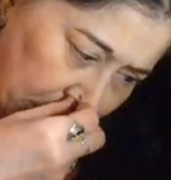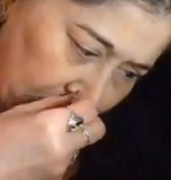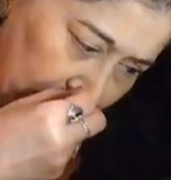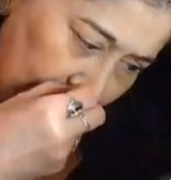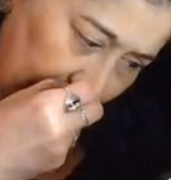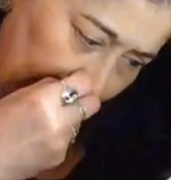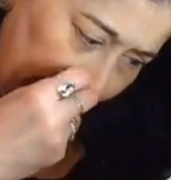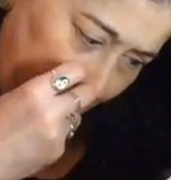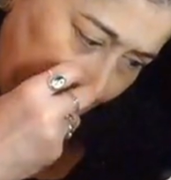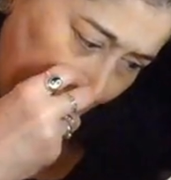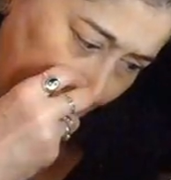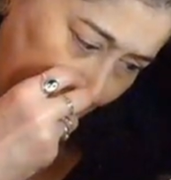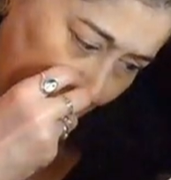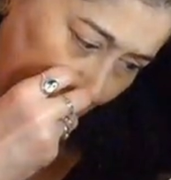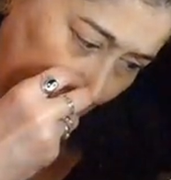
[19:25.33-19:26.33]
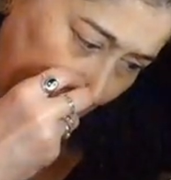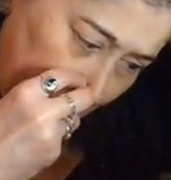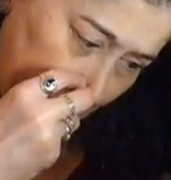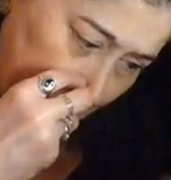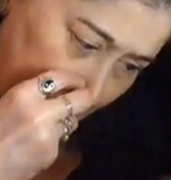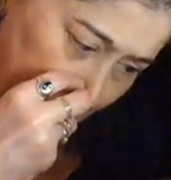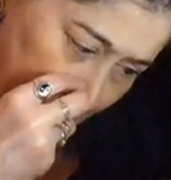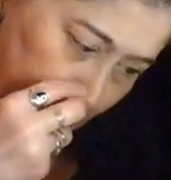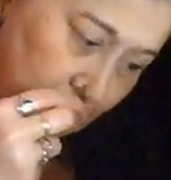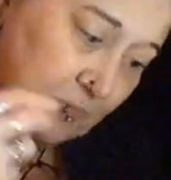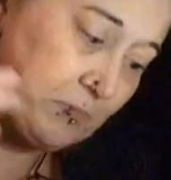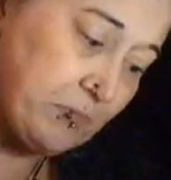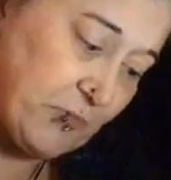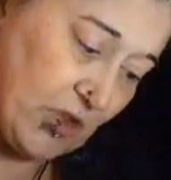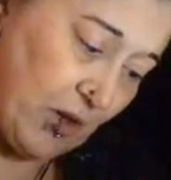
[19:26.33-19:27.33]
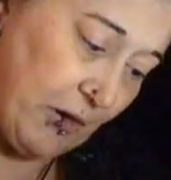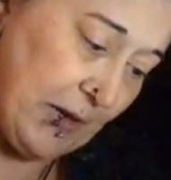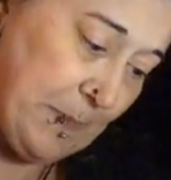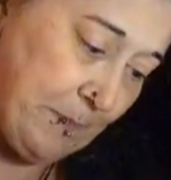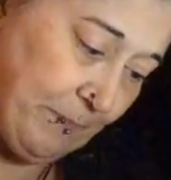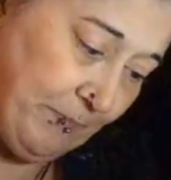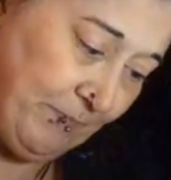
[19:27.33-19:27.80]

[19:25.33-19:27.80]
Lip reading: her life throughout the